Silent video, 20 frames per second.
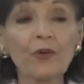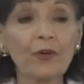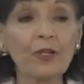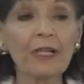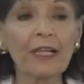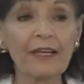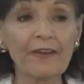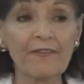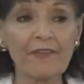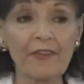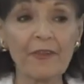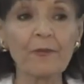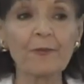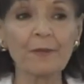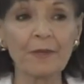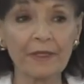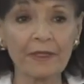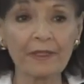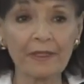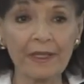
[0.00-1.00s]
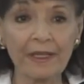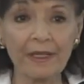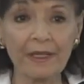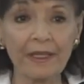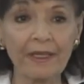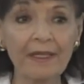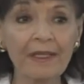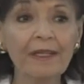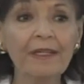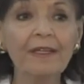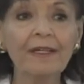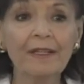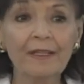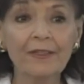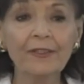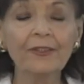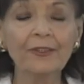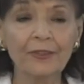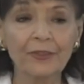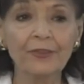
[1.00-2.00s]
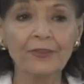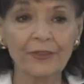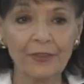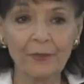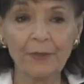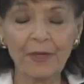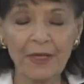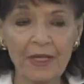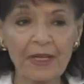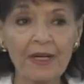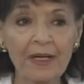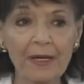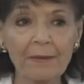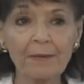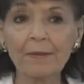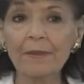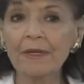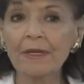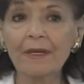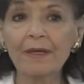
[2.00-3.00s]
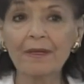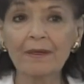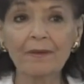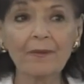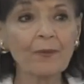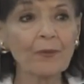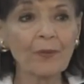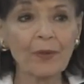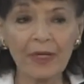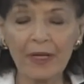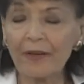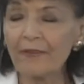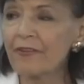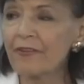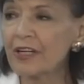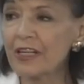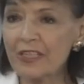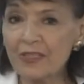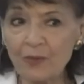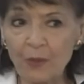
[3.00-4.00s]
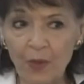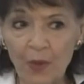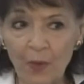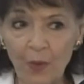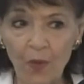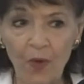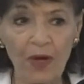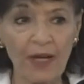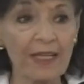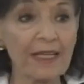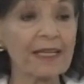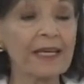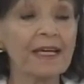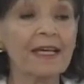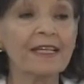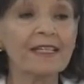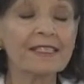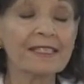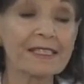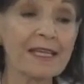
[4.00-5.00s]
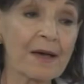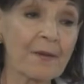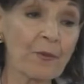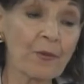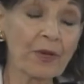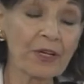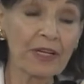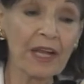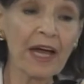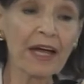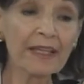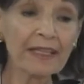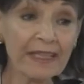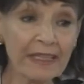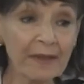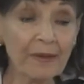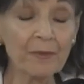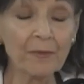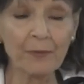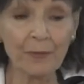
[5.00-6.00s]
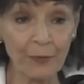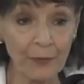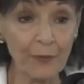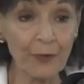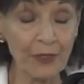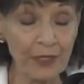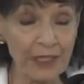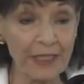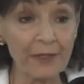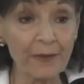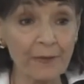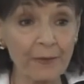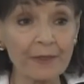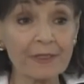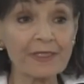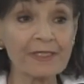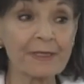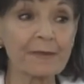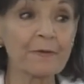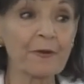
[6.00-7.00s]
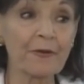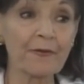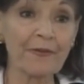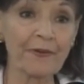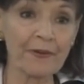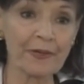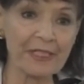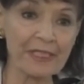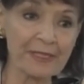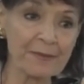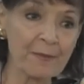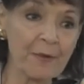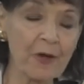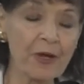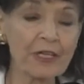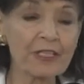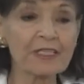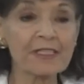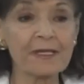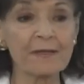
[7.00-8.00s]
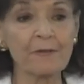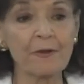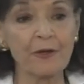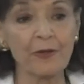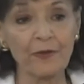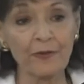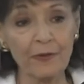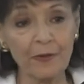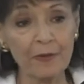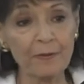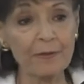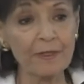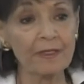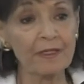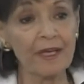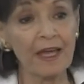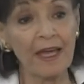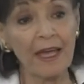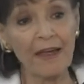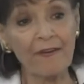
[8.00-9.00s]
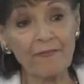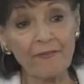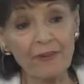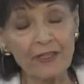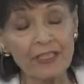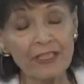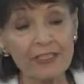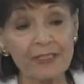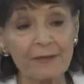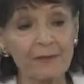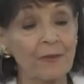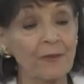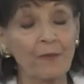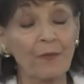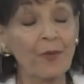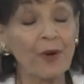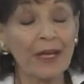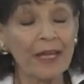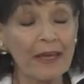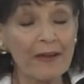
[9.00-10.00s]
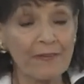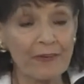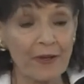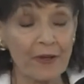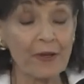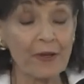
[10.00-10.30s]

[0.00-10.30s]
have the ability to become whatever it is we want. We're not born equal. Some are very smart, some are normal, average, some whatever.